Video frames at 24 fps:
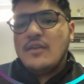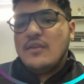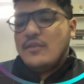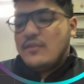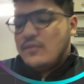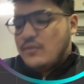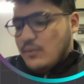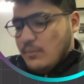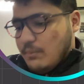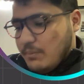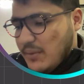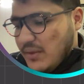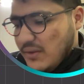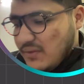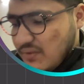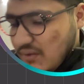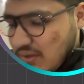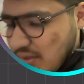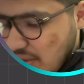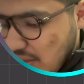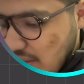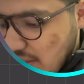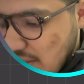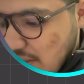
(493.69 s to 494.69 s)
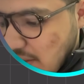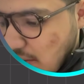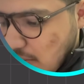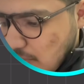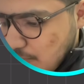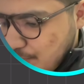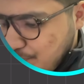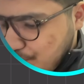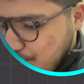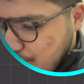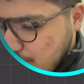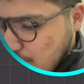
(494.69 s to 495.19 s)
So basically,
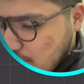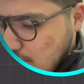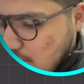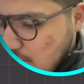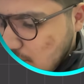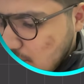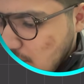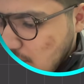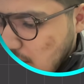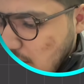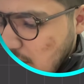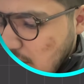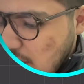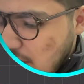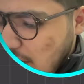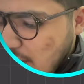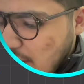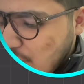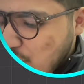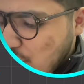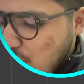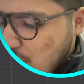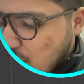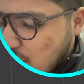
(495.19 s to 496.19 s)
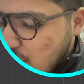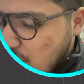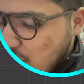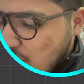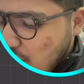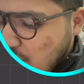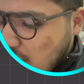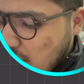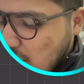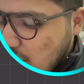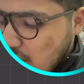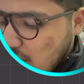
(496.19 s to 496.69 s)
like first of
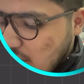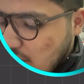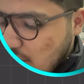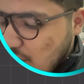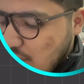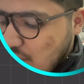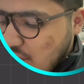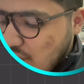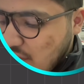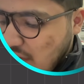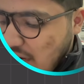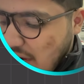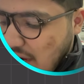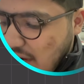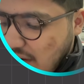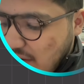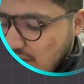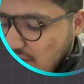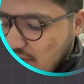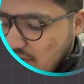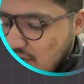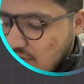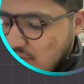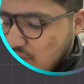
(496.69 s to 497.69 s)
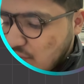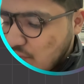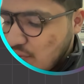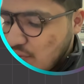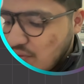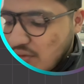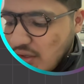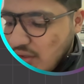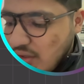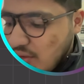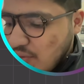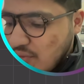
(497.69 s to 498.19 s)
all, you will add these two
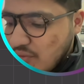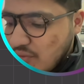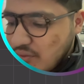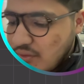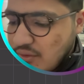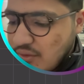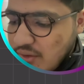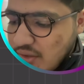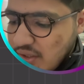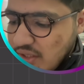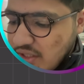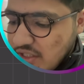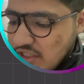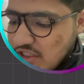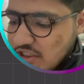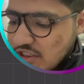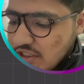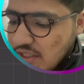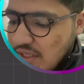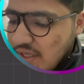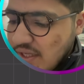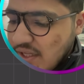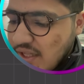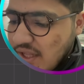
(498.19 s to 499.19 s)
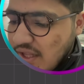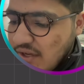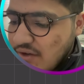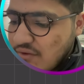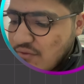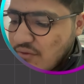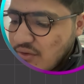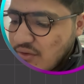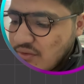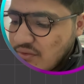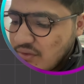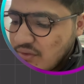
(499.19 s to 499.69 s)
values. Your initially carry
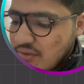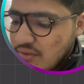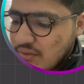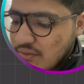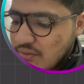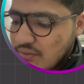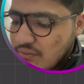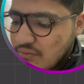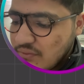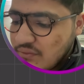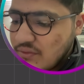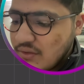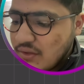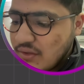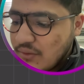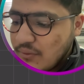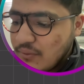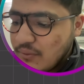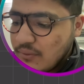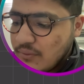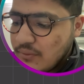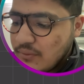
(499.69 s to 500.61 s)
was 0